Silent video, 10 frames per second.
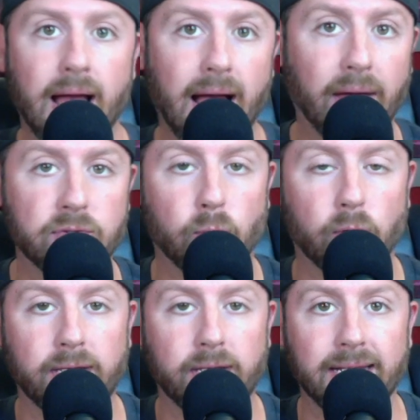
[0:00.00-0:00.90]
I was
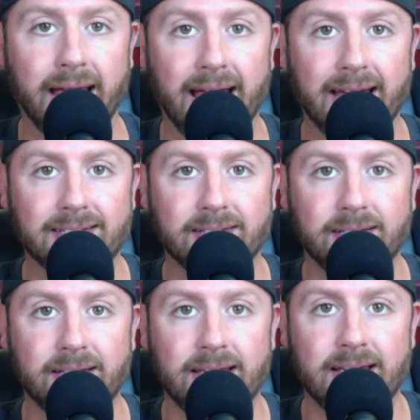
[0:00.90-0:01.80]
working at
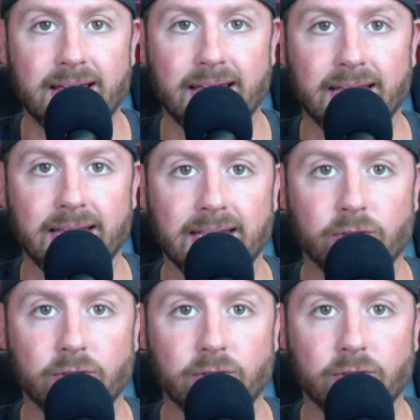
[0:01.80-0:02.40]
a